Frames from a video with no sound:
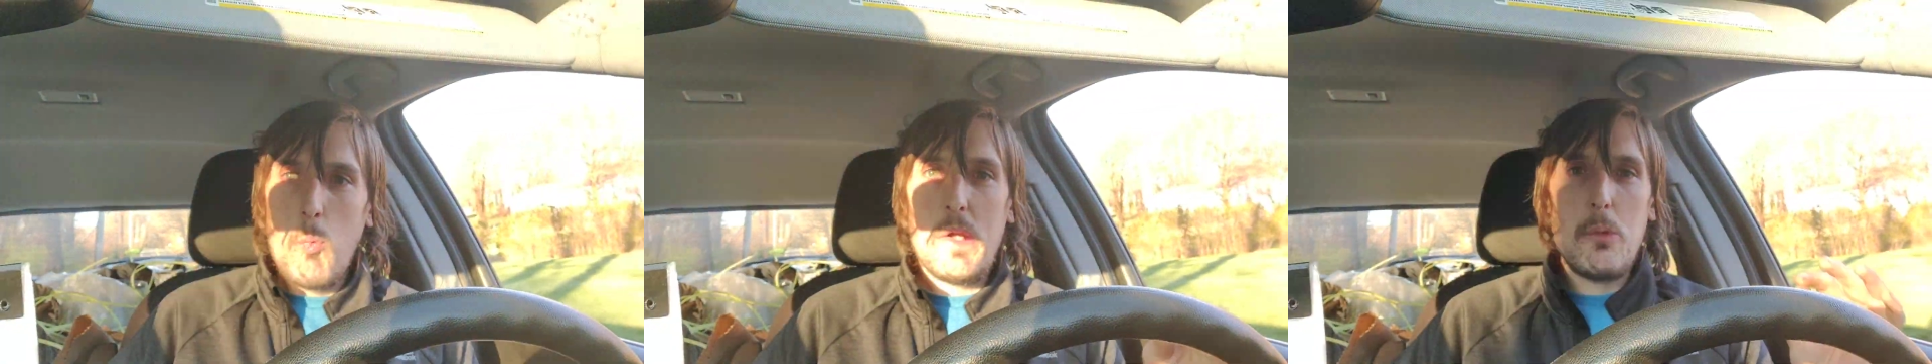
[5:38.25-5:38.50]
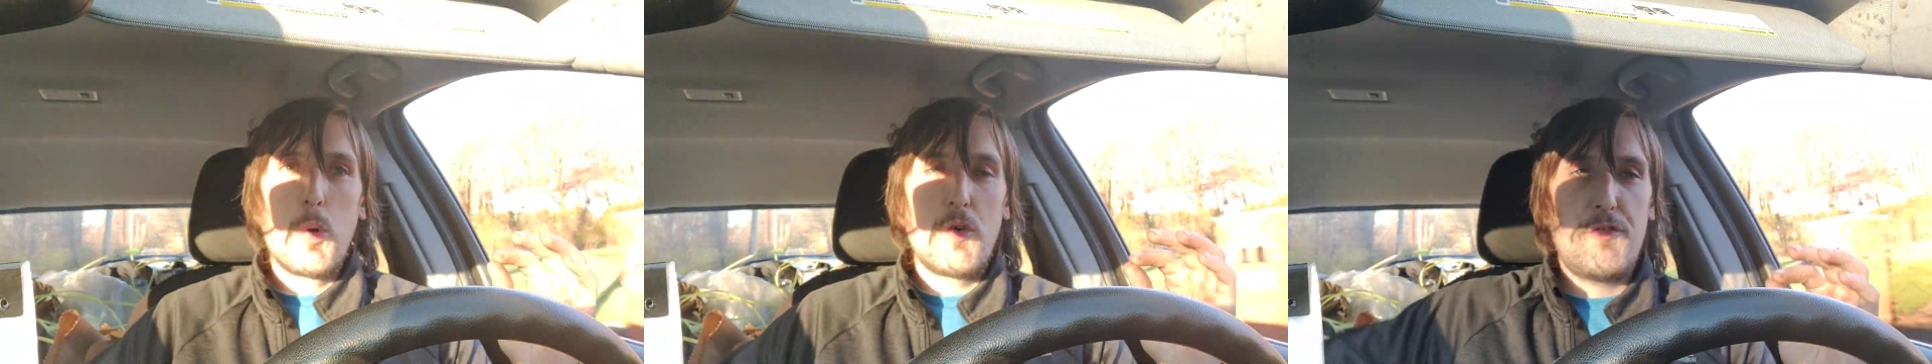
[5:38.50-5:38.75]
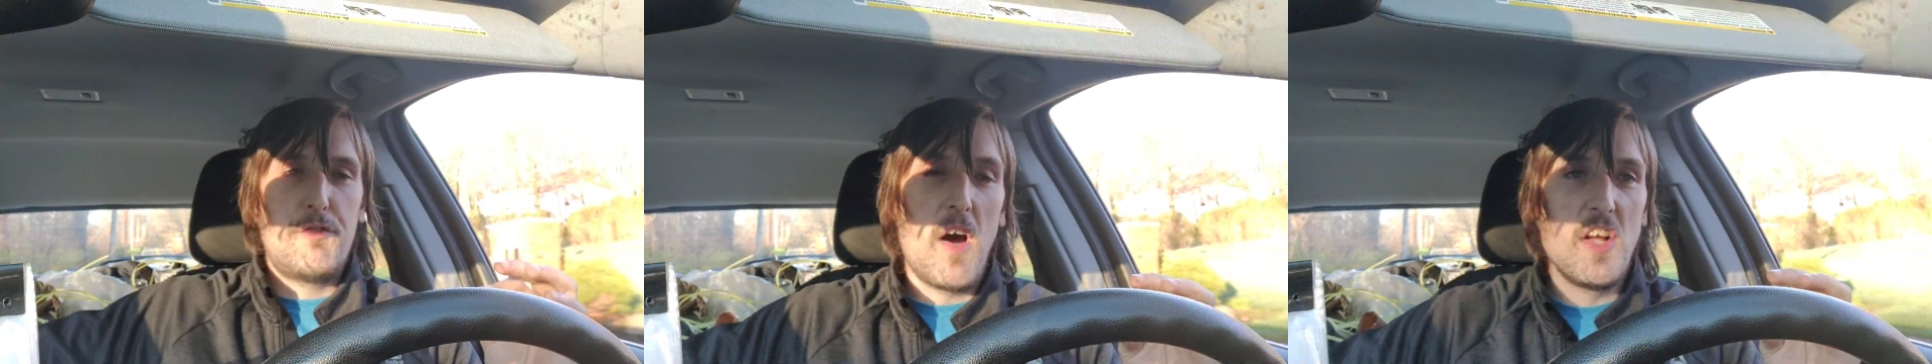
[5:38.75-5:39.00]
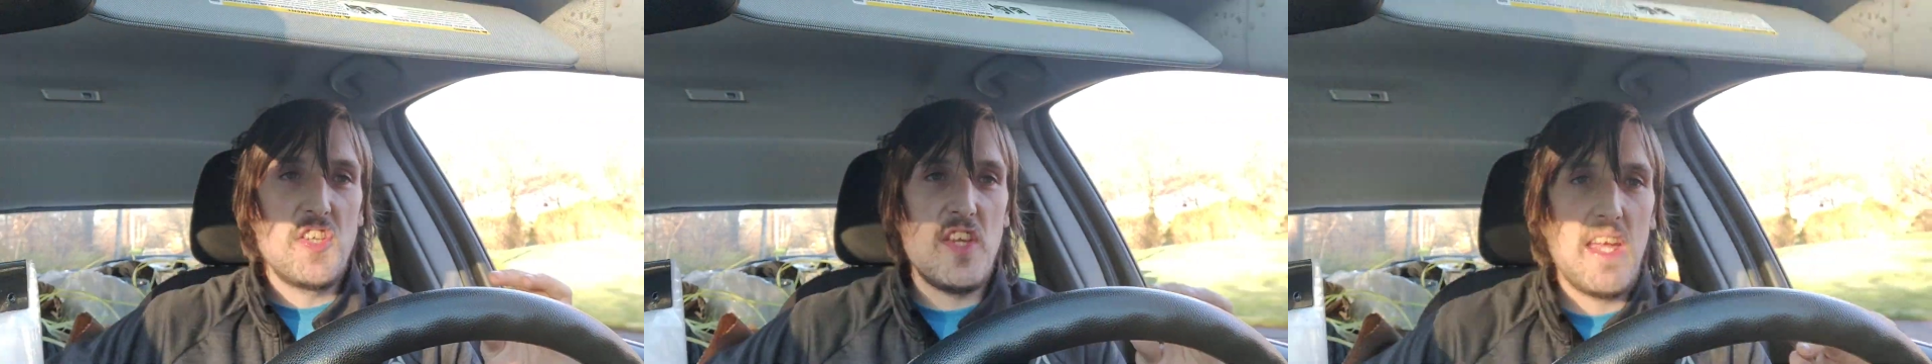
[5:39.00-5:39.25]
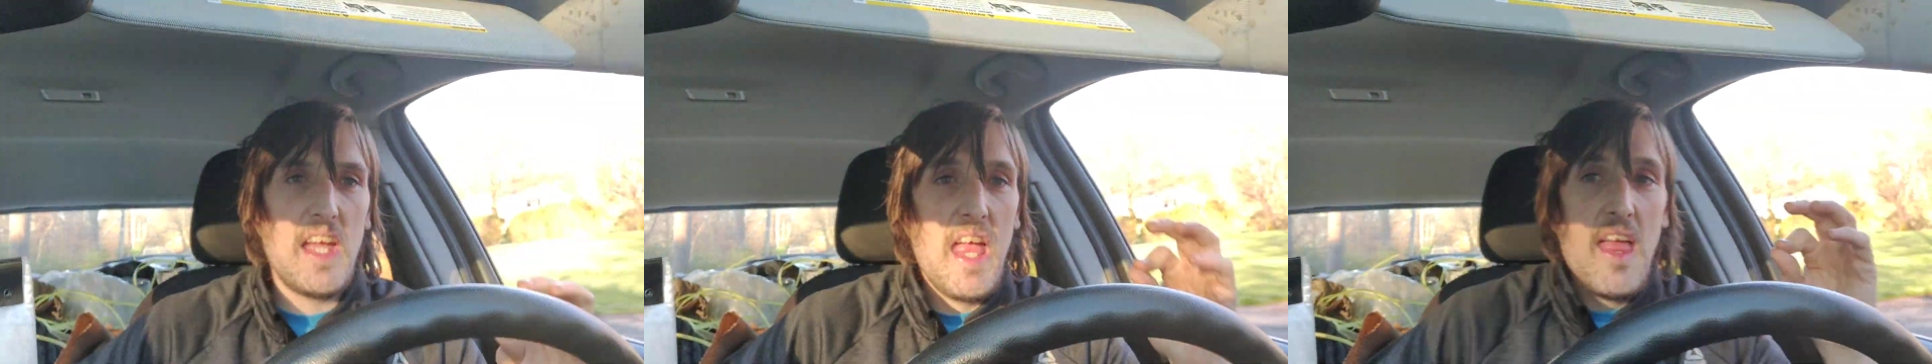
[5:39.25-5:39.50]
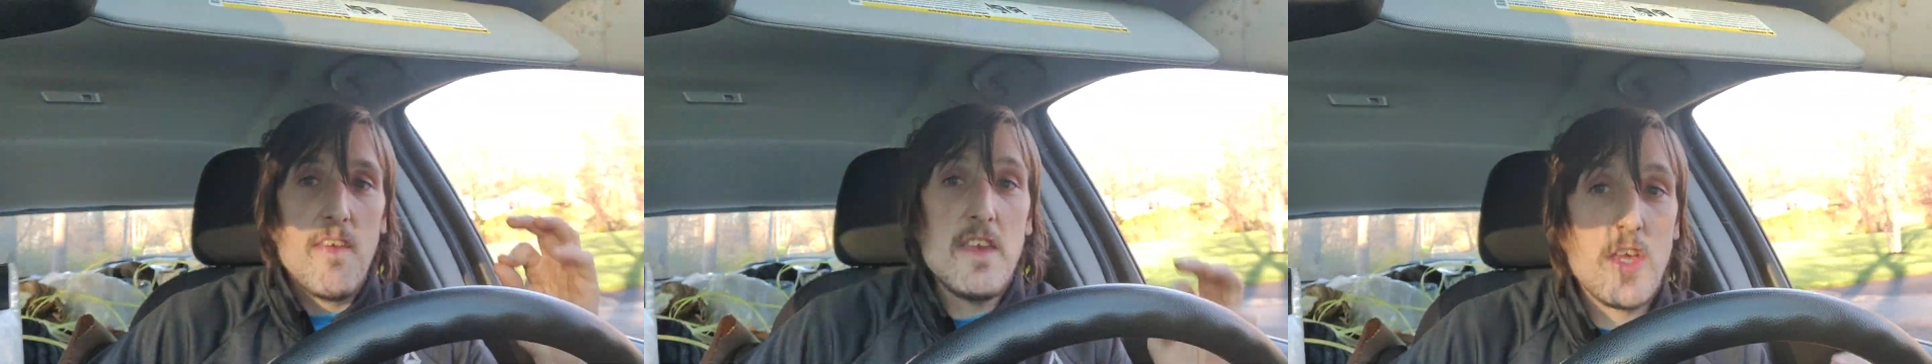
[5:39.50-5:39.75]
we were
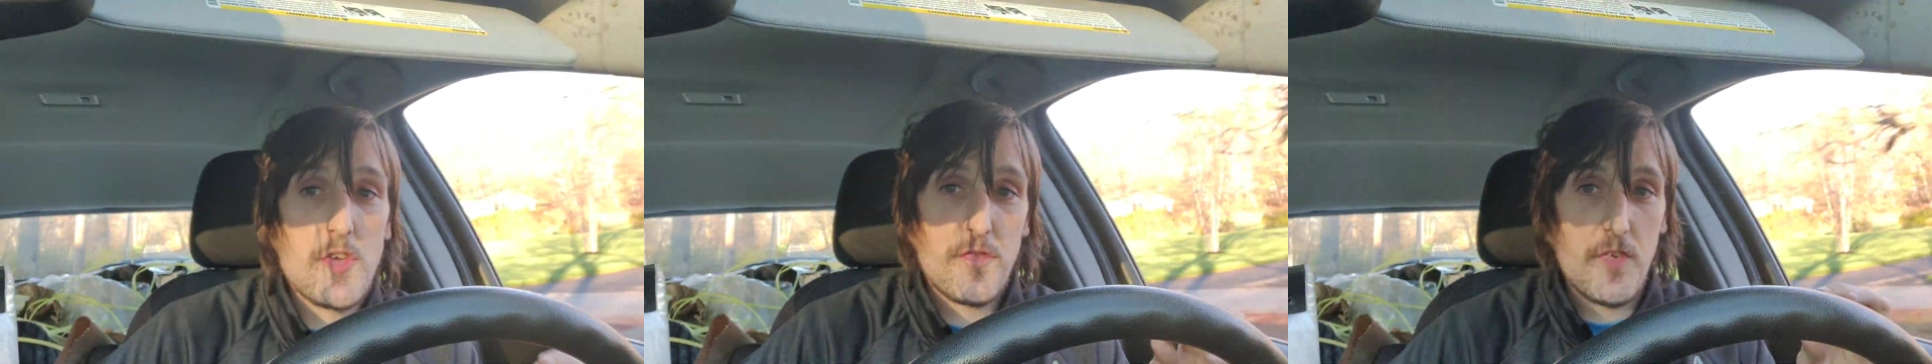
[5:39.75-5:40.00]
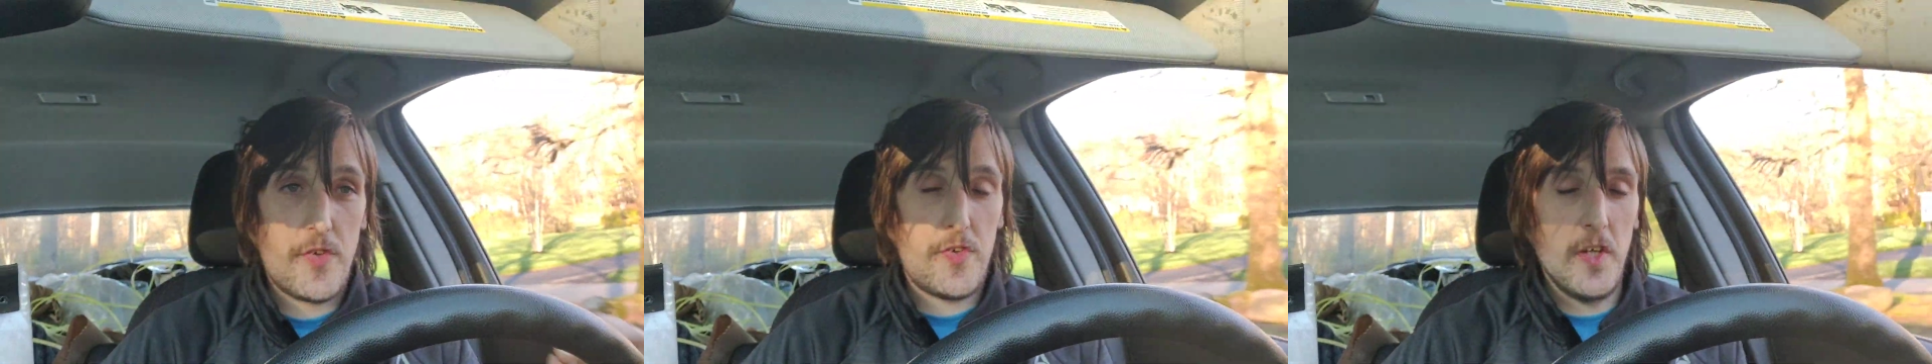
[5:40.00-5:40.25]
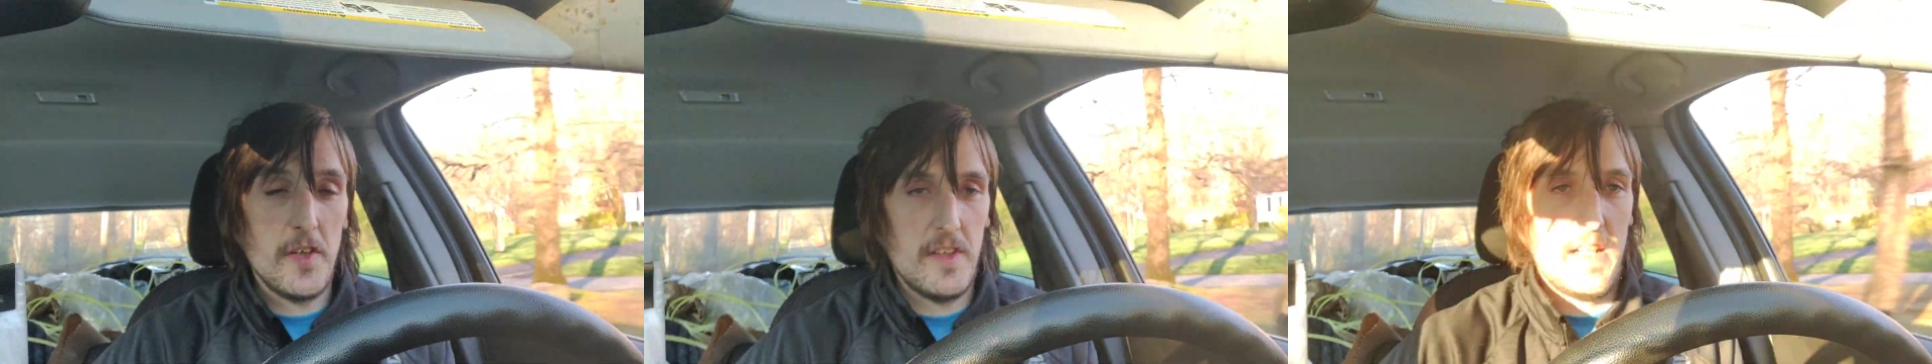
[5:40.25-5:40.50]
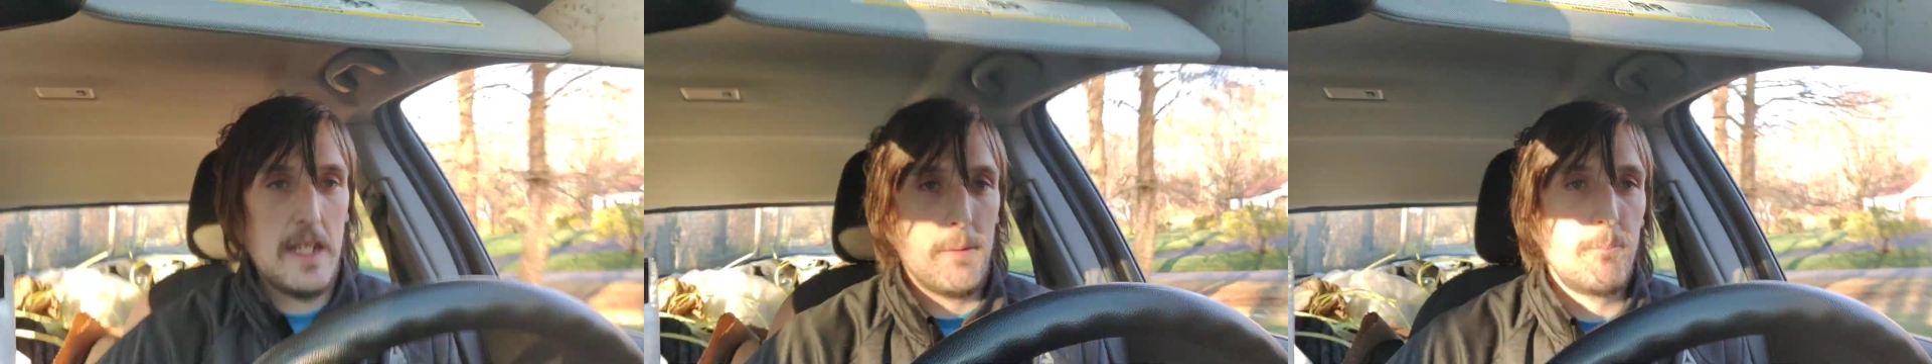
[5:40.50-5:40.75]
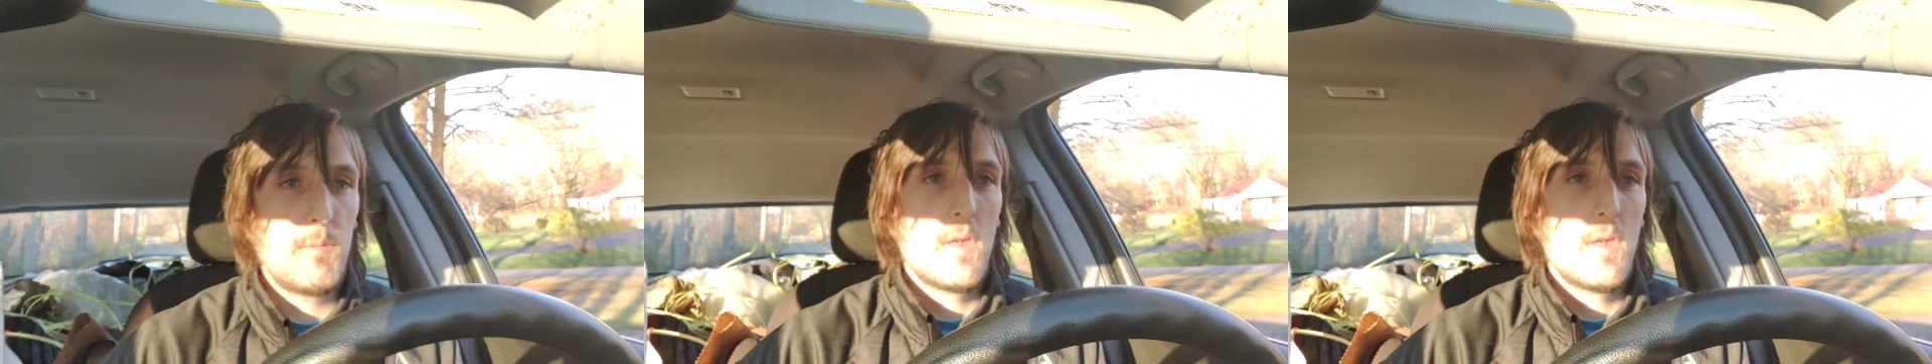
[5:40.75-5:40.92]
funding this facility,